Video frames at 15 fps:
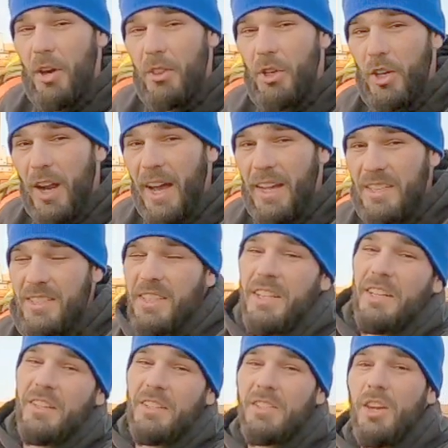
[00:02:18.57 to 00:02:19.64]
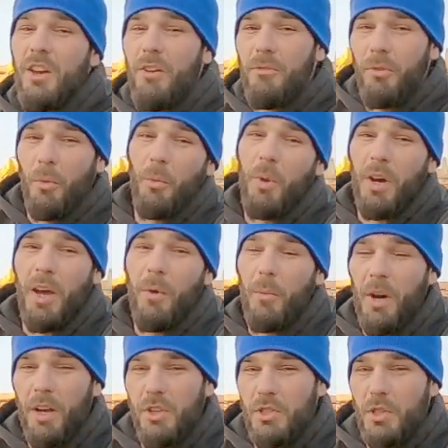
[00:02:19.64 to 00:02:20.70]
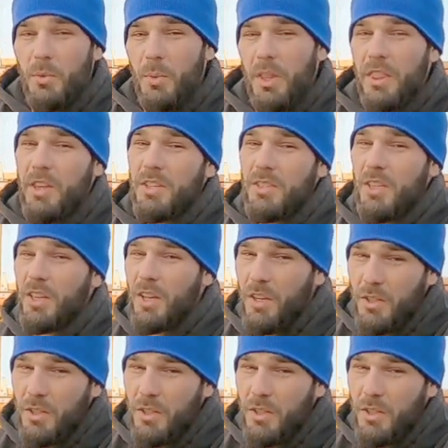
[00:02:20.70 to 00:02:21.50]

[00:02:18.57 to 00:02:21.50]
other ideas for what I wanna do with this